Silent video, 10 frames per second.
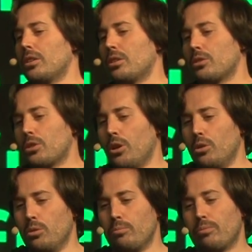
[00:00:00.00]

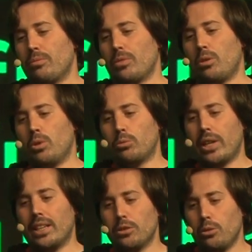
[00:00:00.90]
So what we
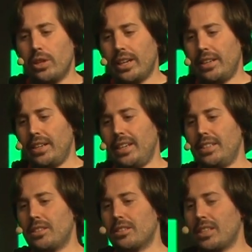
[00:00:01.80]
can do then
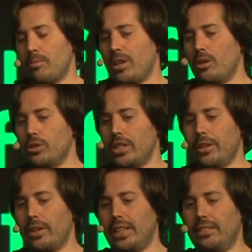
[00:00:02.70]
is somehow
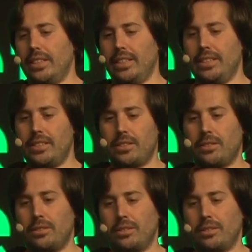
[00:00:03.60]
generate these